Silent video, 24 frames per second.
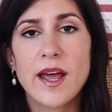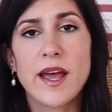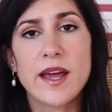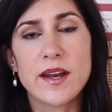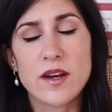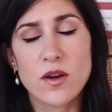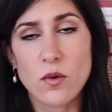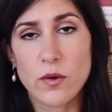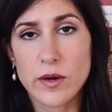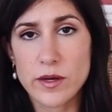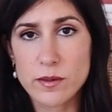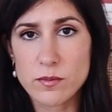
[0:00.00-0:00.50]
an
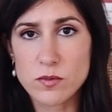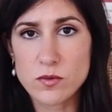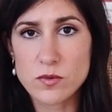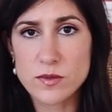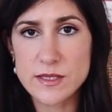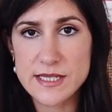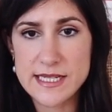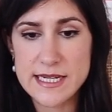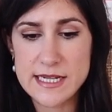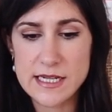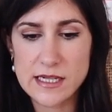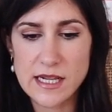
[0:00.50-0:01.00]
incredible
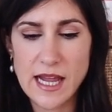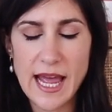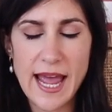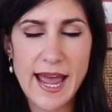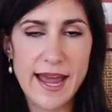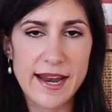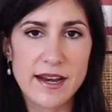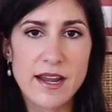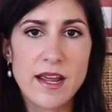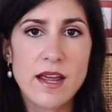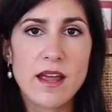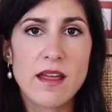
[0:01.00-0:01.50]
deal
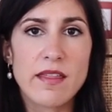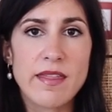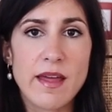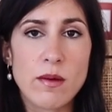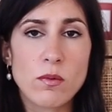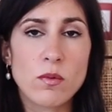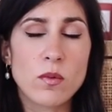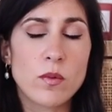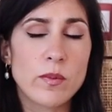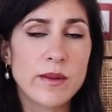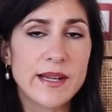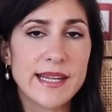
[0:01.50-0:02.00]
and
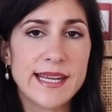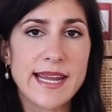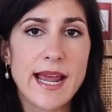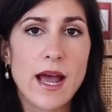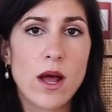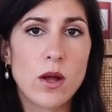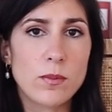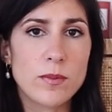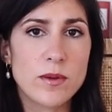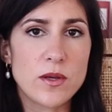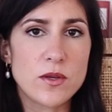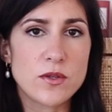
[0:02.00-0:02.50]
that will really
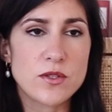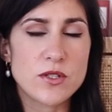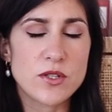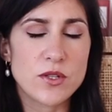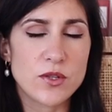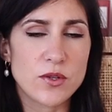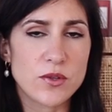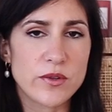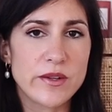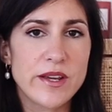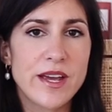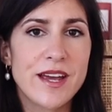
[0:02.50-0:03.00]
help you to